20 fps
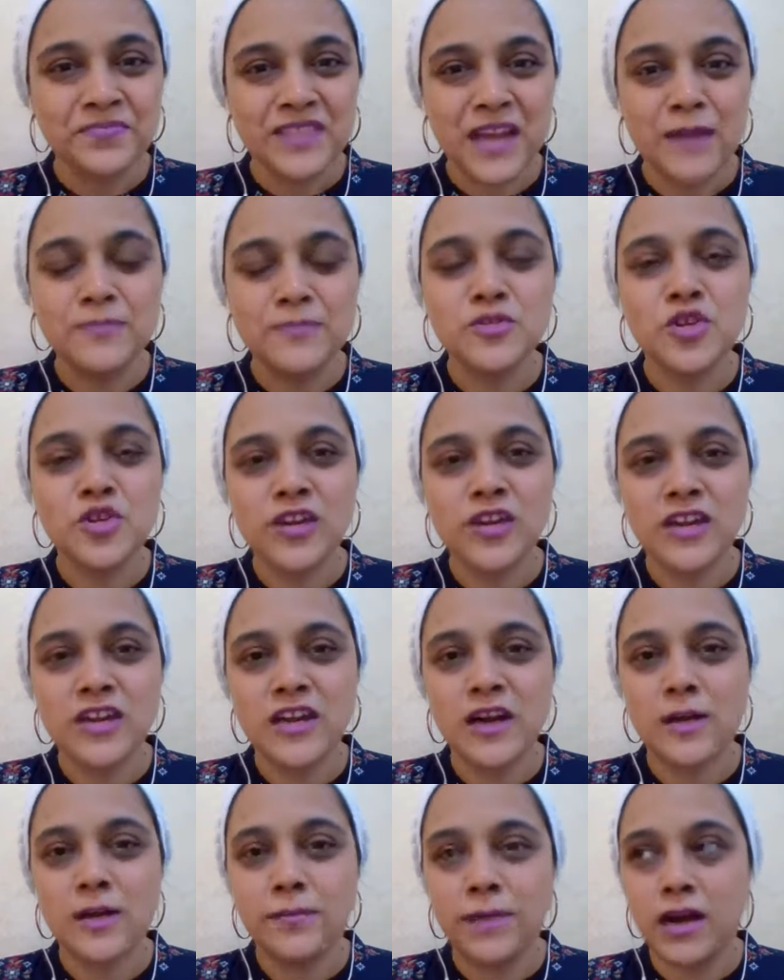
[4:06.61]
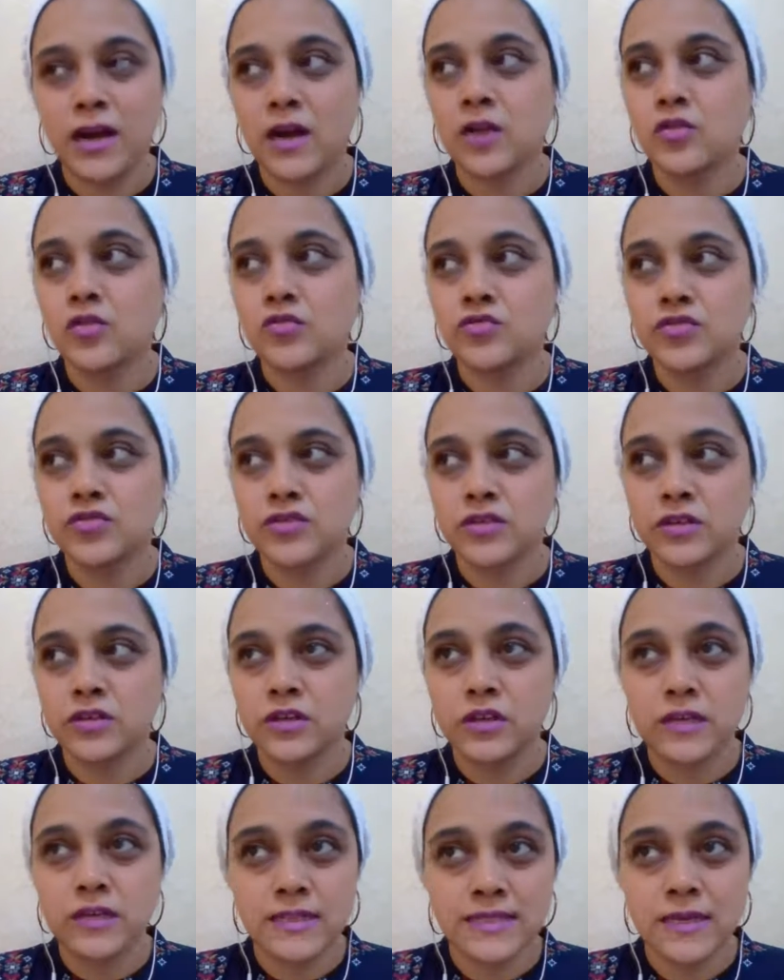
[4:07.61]
I'm talking about
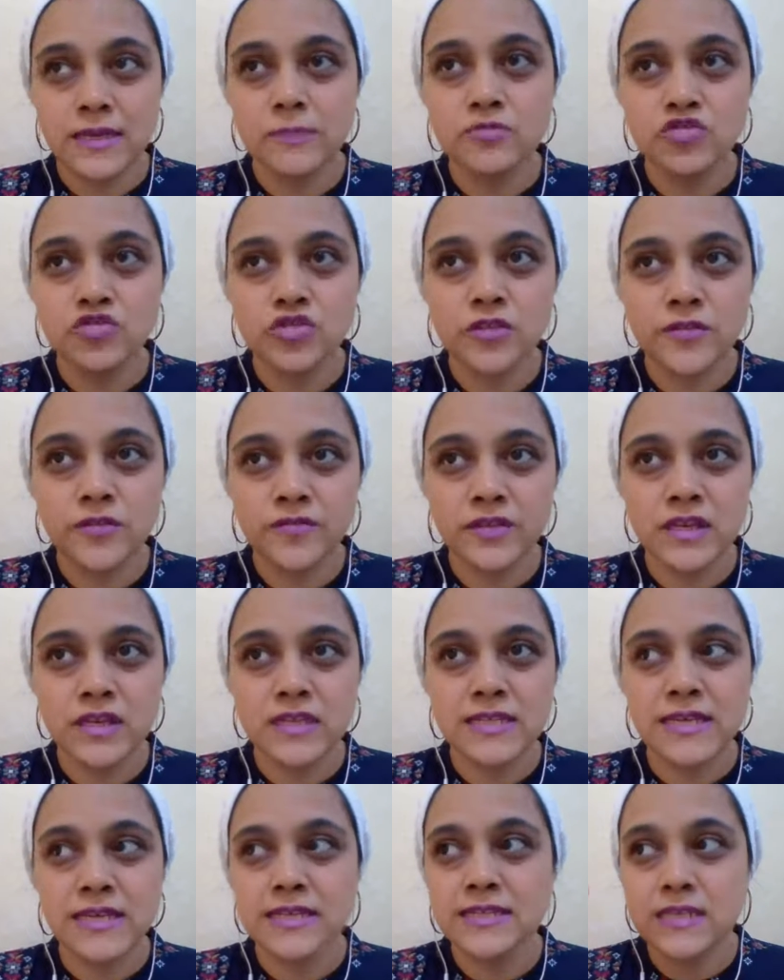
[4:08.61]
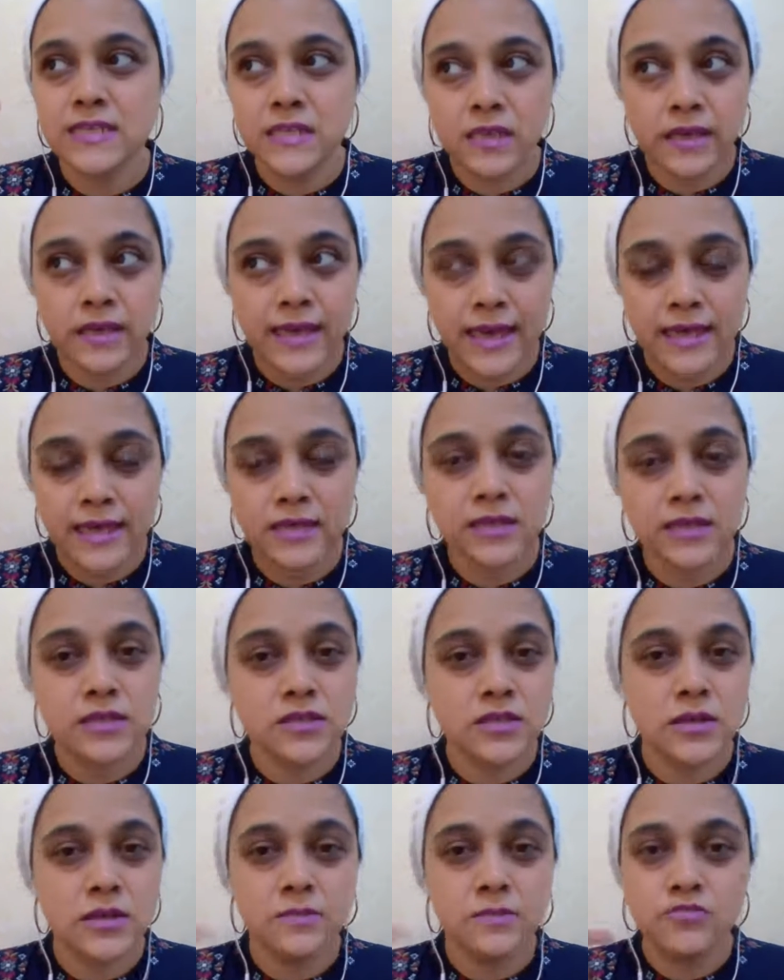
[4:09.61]
consumption of things, as in, again,
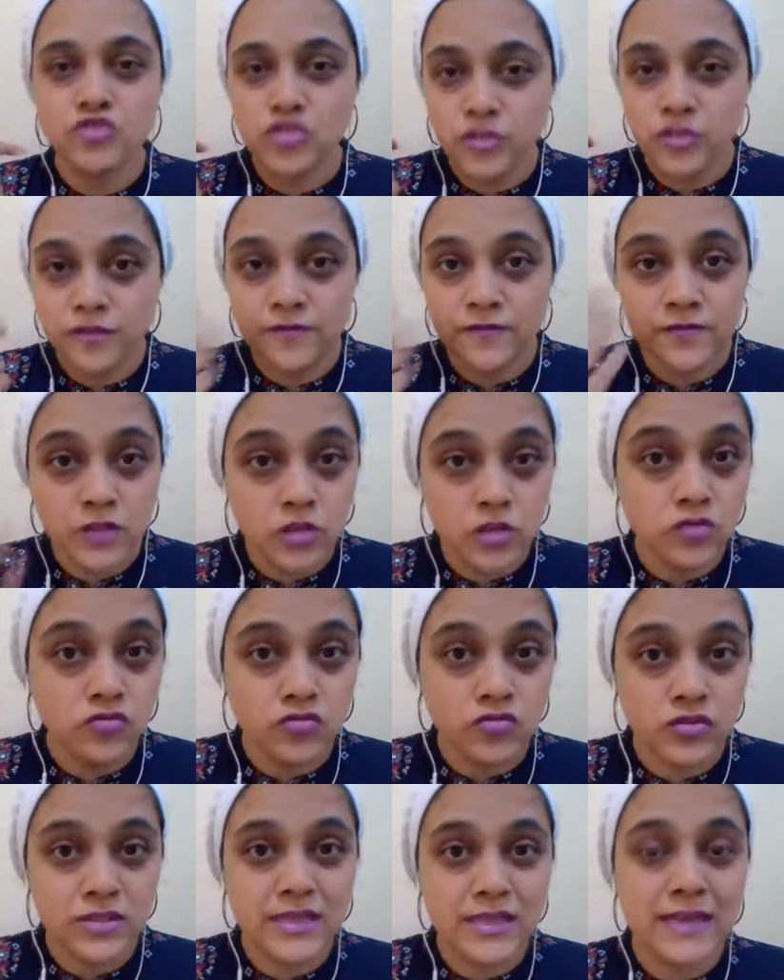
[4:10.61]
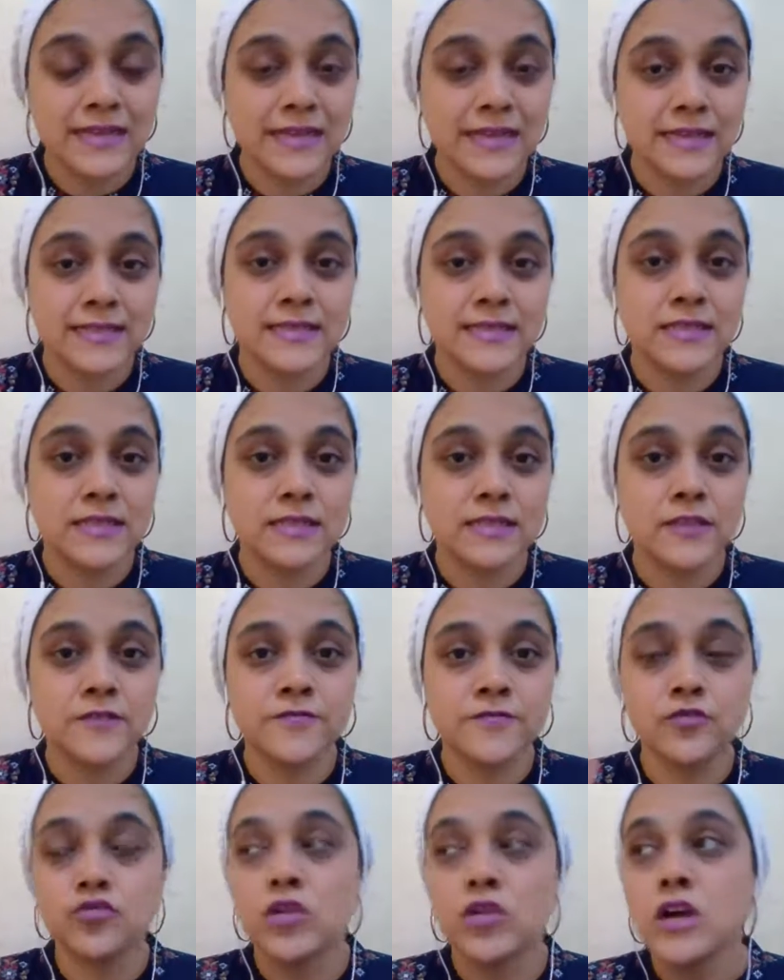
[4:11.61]
consumption of news that doesn't serve
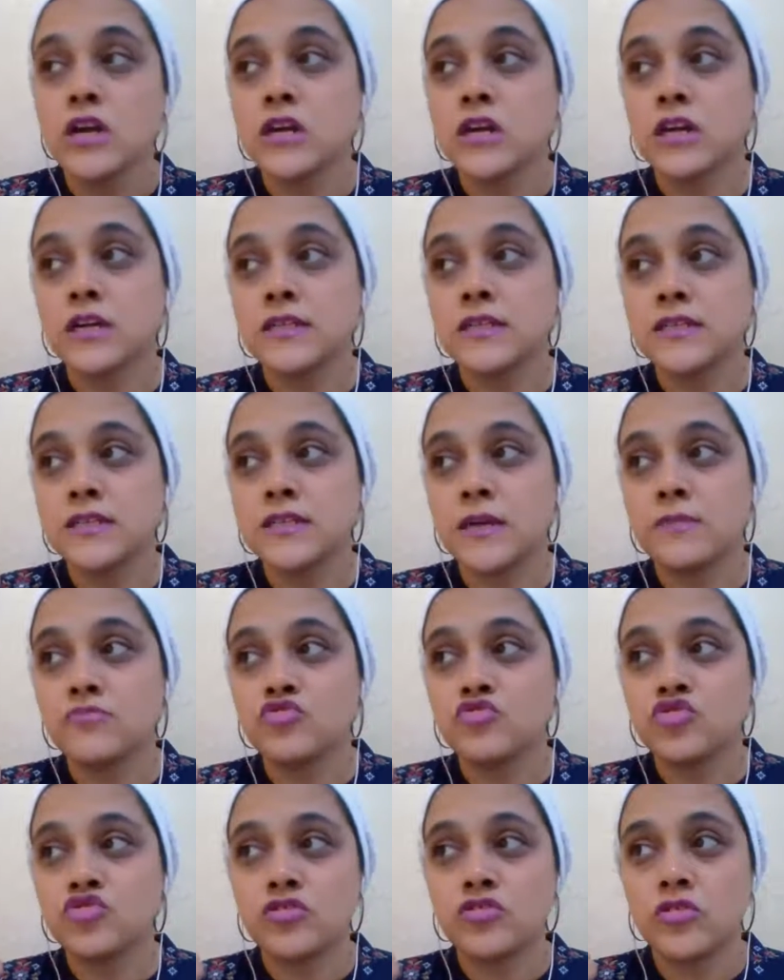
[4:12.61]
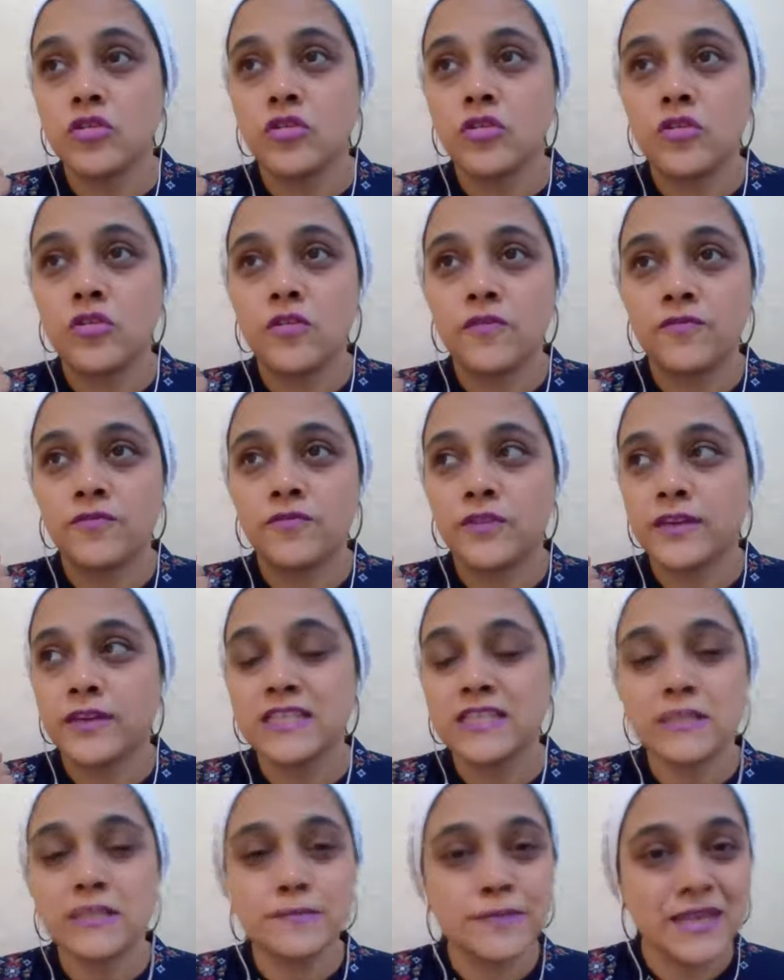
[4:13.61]
you, consumption of
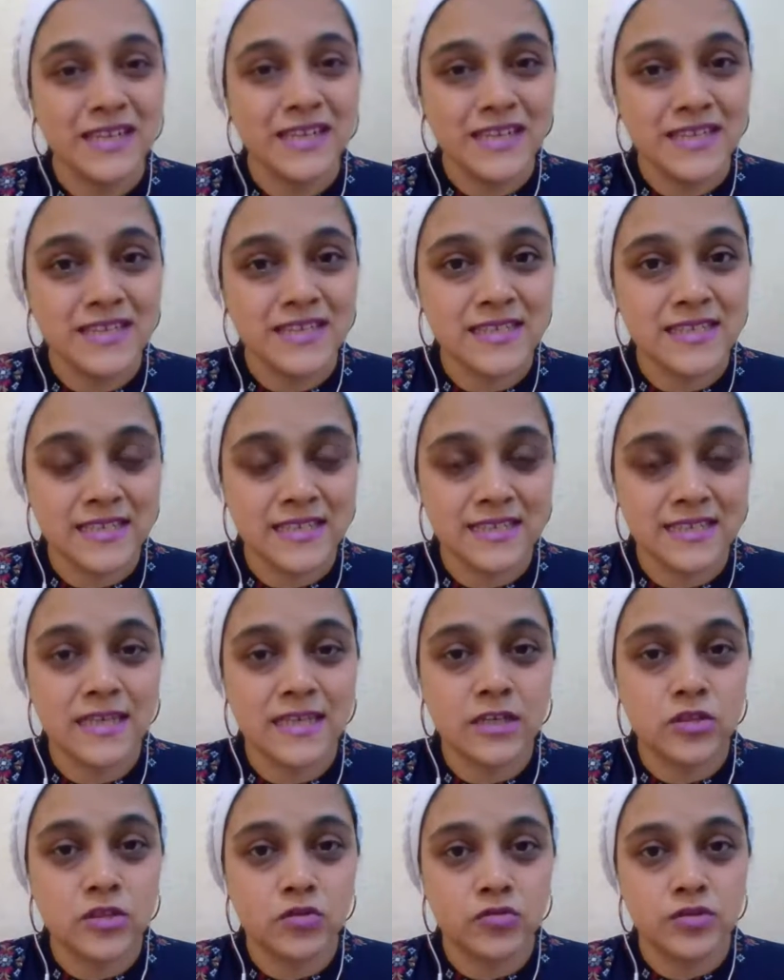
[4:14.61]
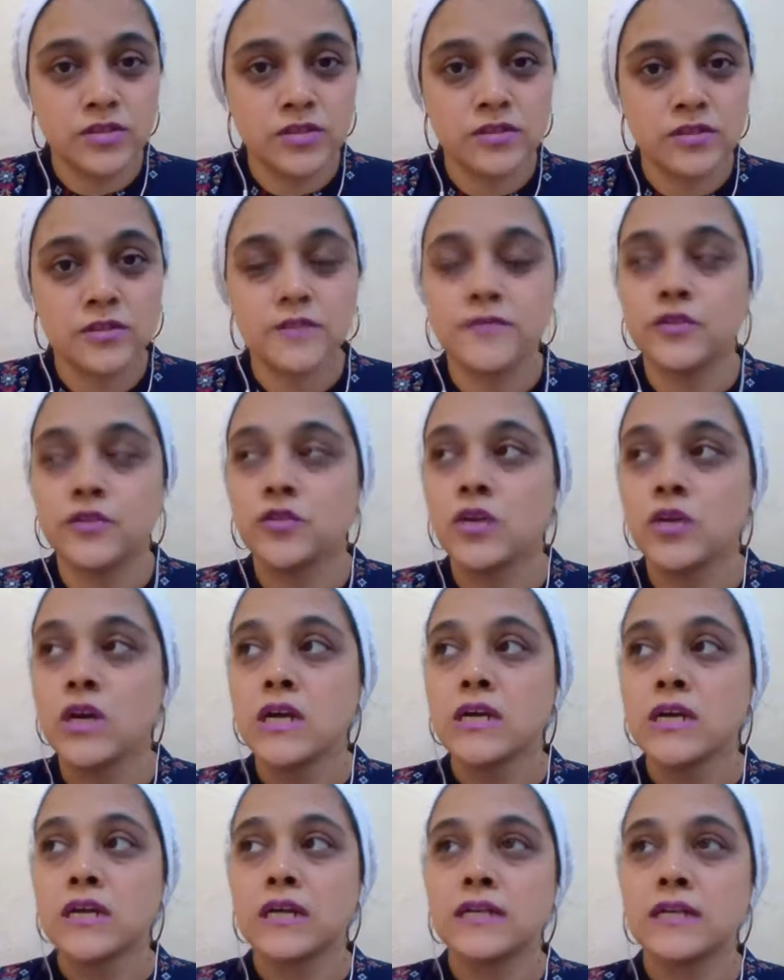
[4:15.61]
experiences that don't serve you,
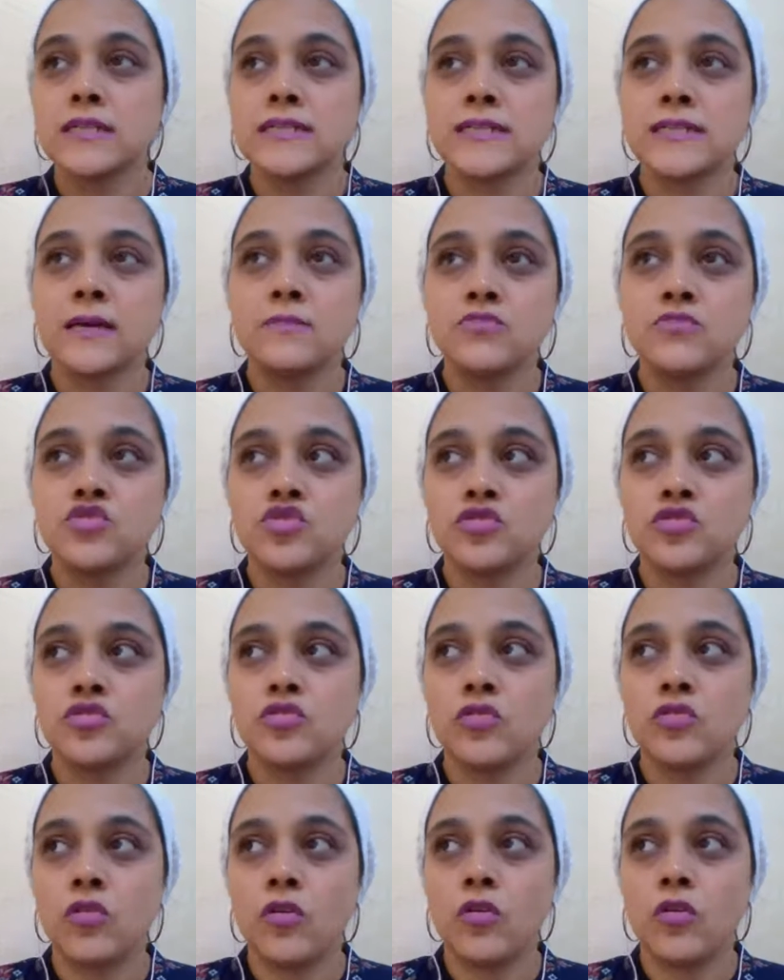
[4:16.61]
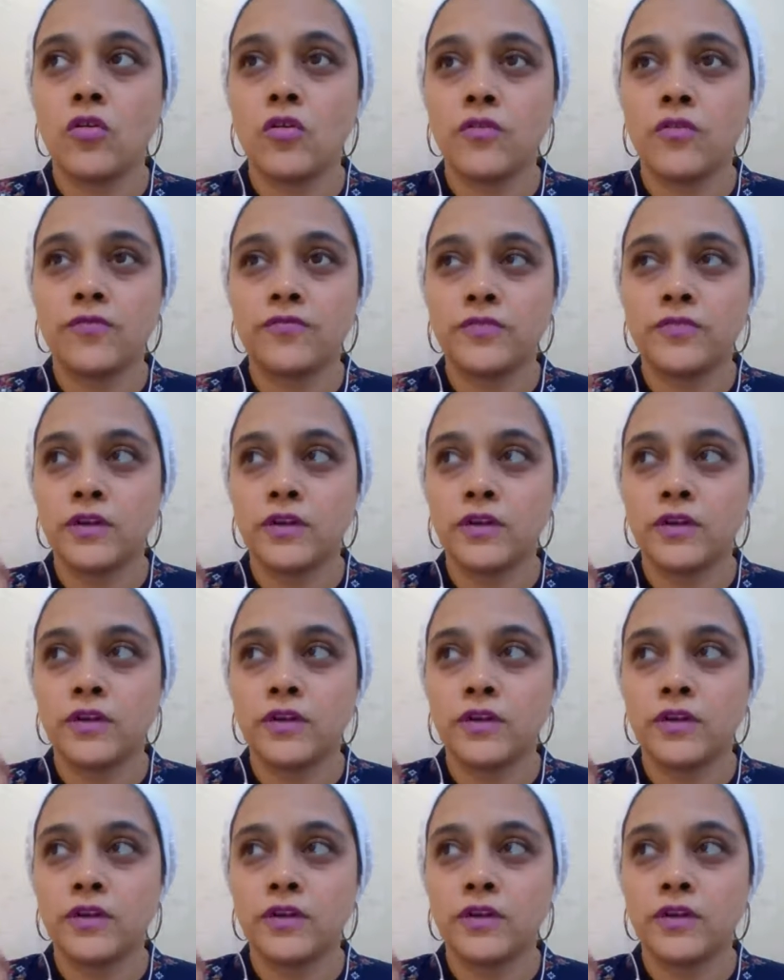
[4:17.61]
consumption of